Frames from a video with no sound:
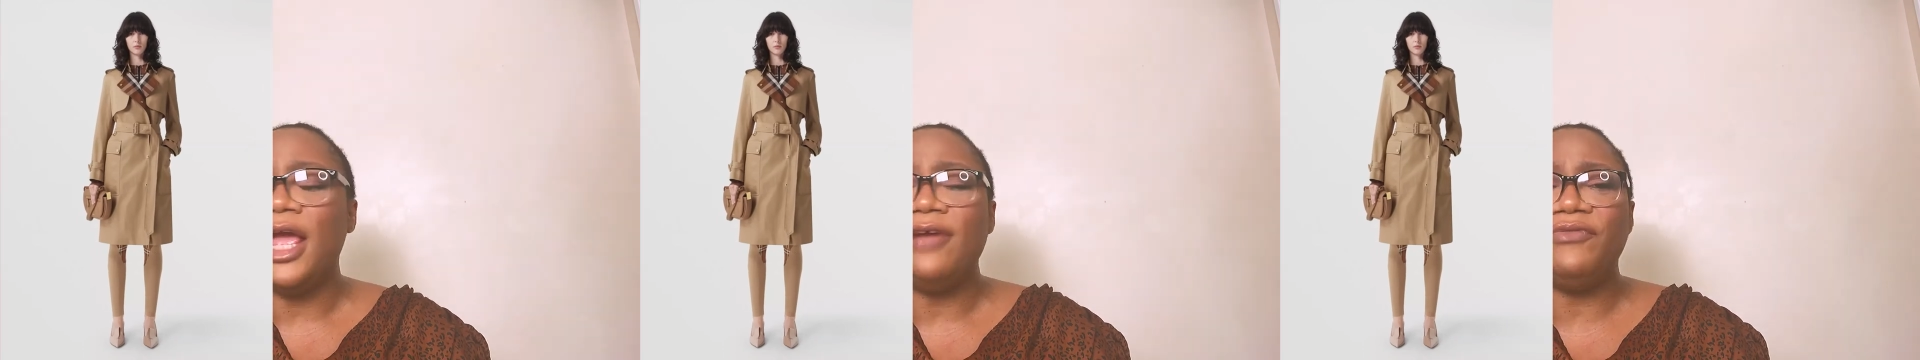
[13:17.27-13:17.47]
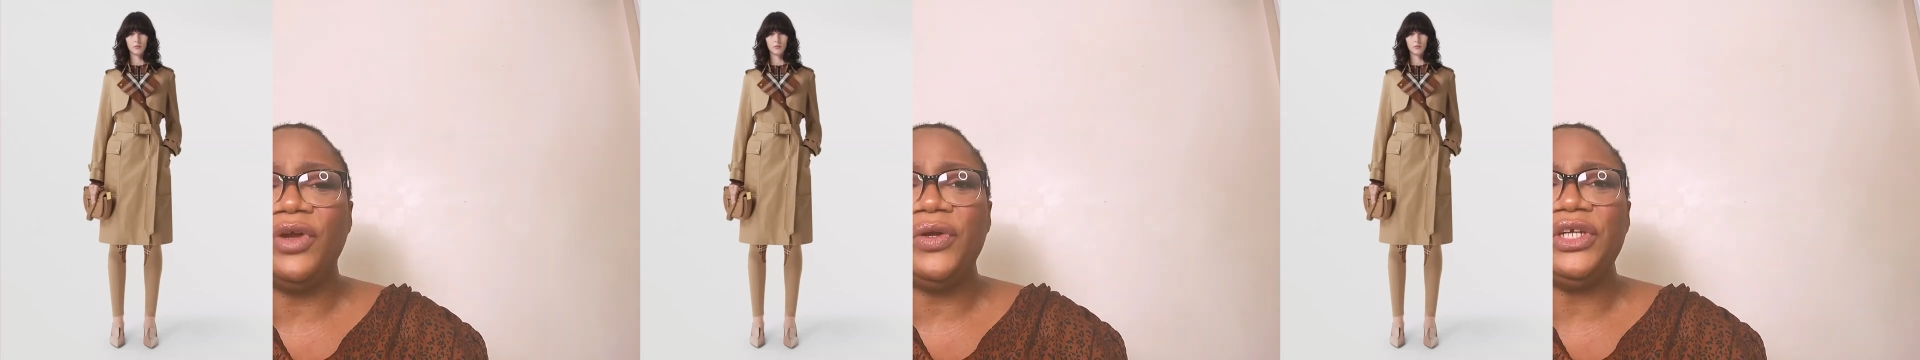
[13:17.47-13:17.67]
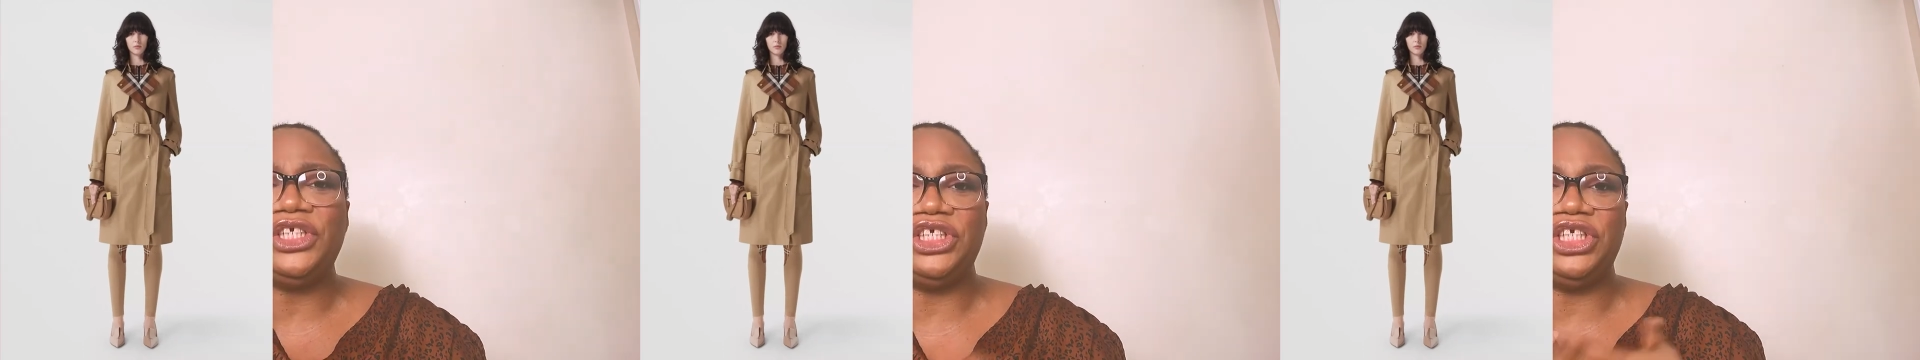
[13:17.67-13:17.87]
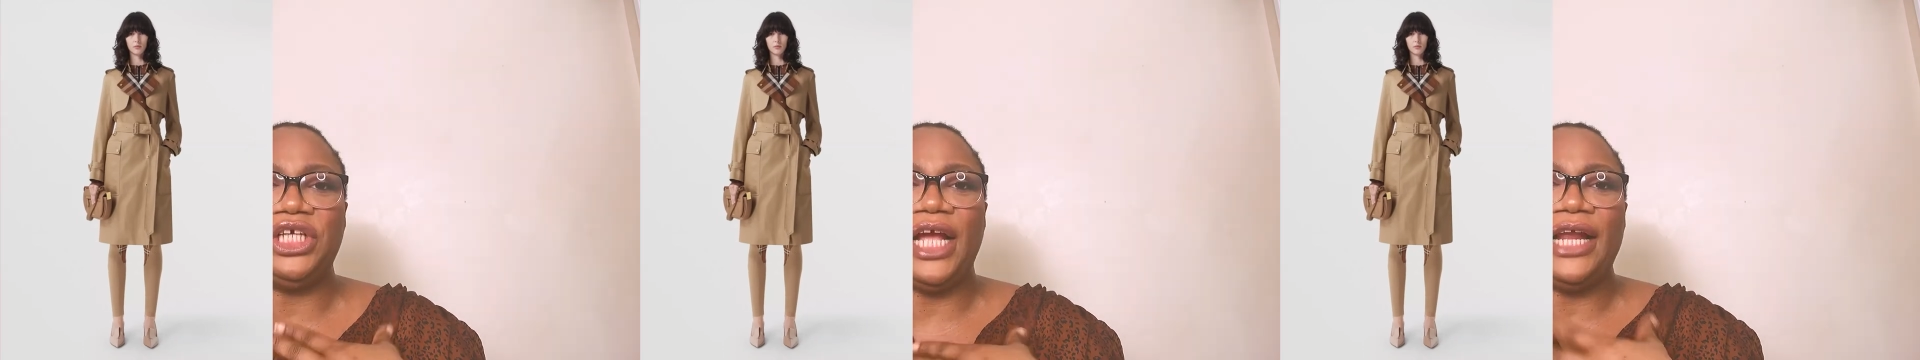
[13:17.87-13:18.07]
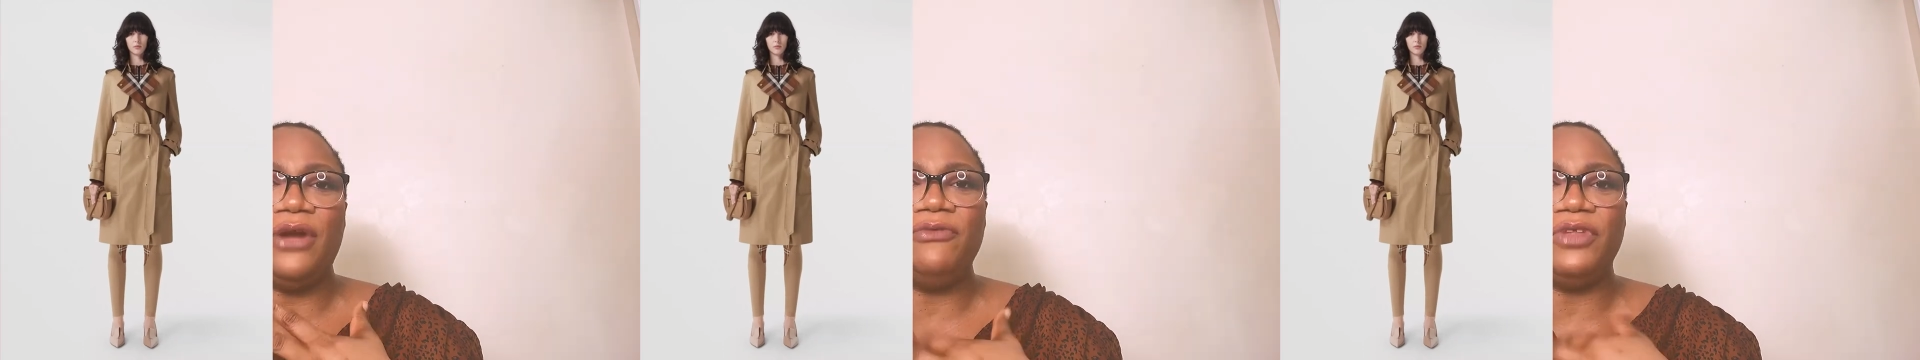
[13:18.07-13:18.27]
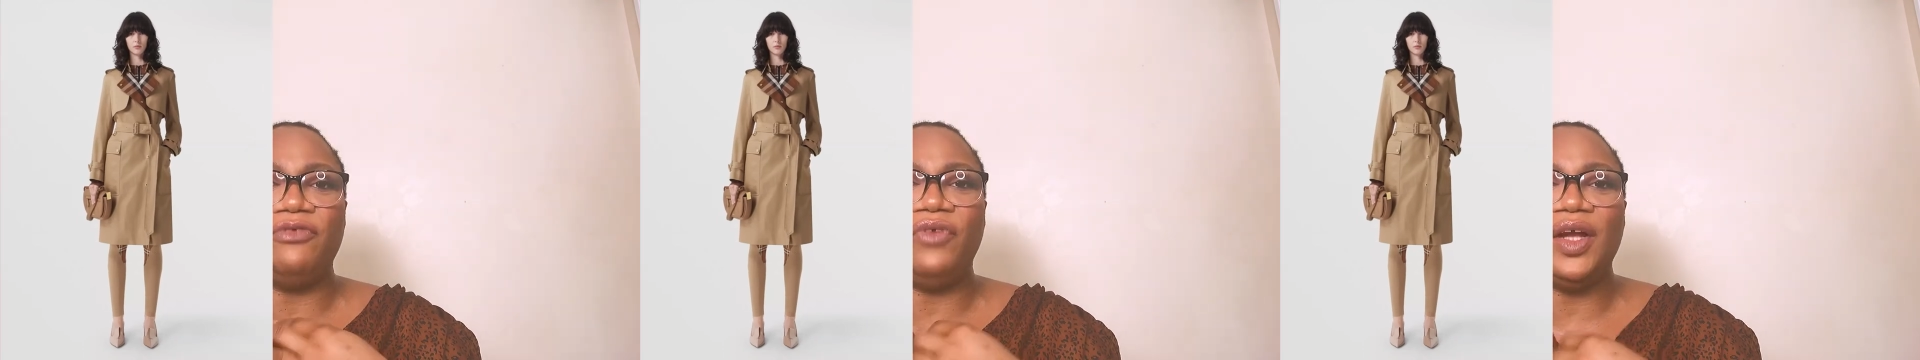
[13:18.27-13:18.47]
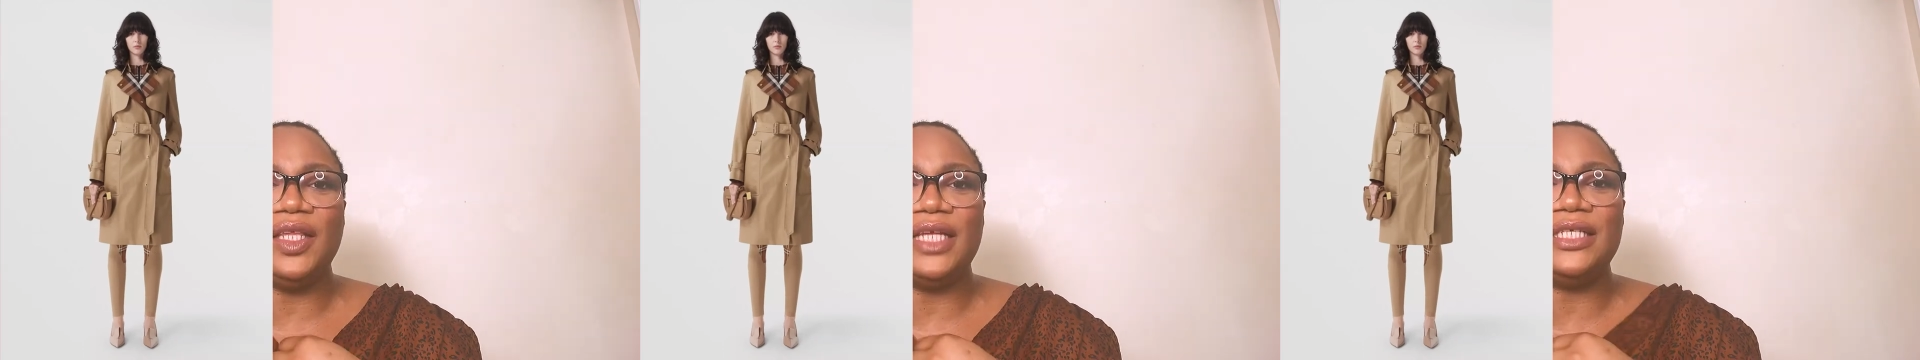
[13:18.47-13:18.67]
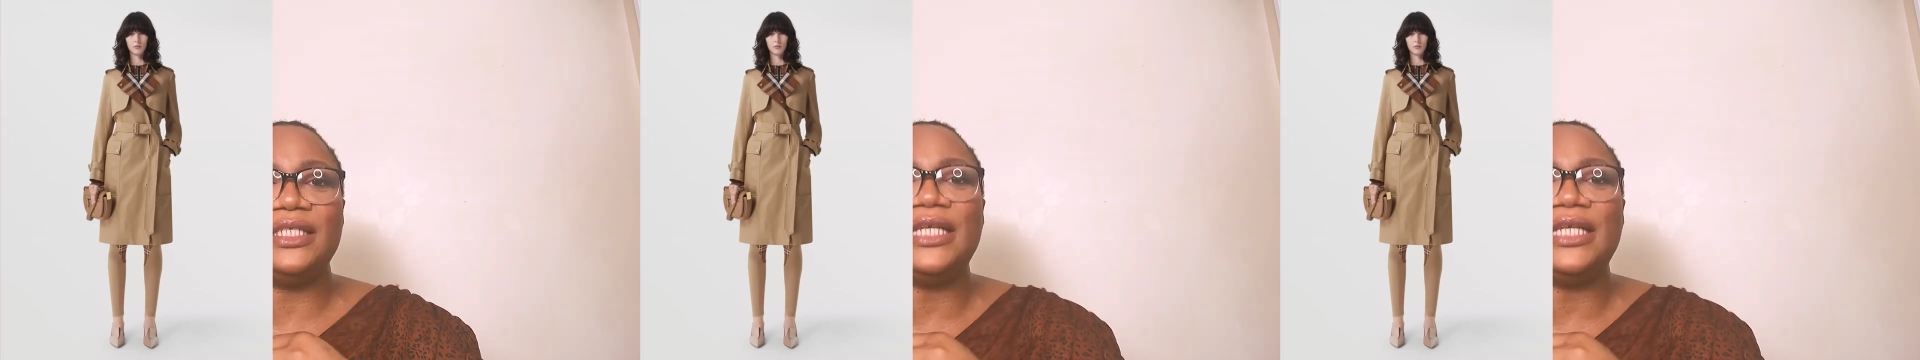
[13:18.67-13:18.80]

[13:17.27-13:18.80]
very chic i love the fact that it